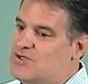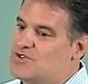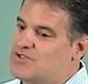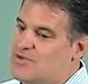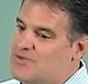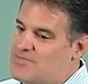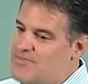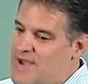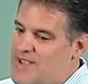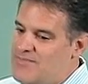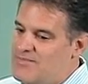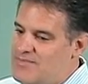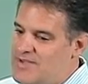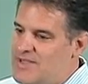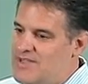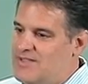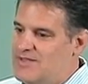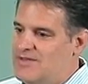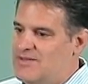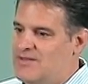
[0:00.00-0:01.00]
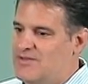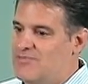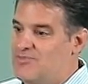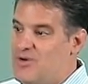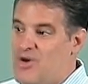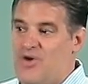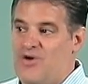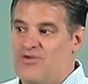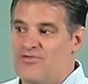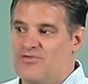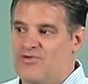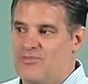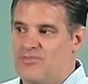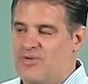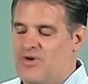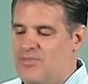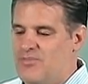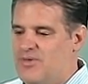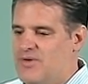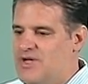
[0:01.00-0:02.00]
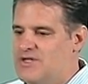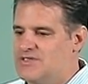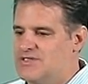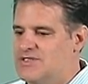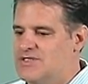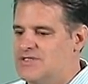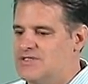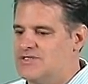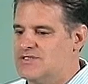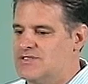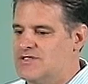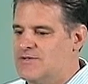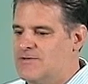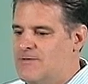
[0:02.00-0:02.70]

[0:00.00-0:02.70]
So it might mean then part of your preparation is